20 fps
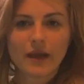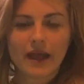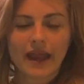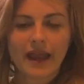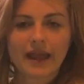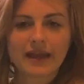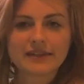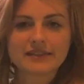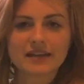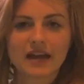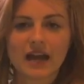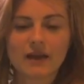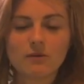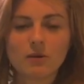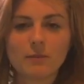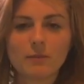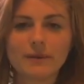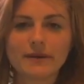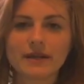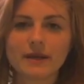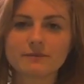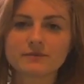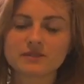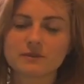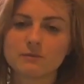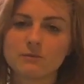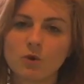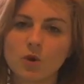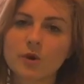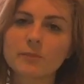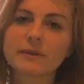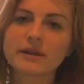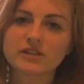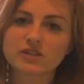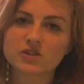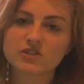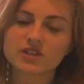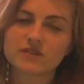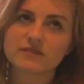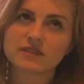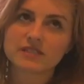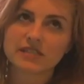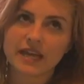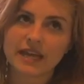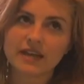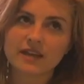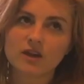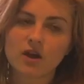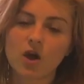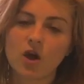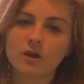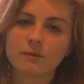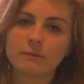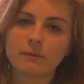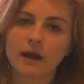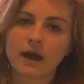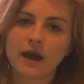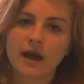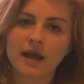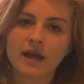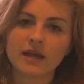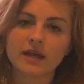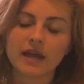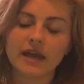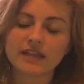and I will put up some more pictures of the tank on my